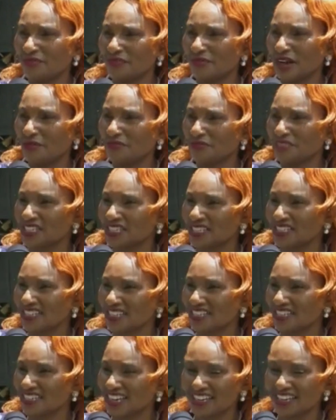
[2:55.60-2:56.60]
I'm just
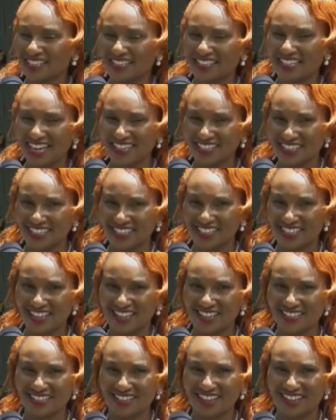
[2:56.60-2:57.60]
as excited
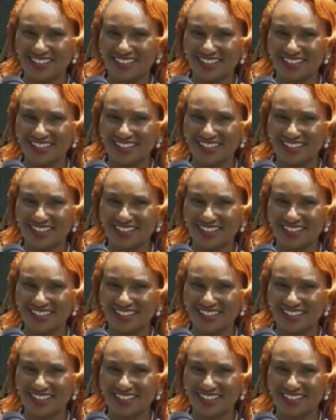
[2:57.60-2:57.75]
as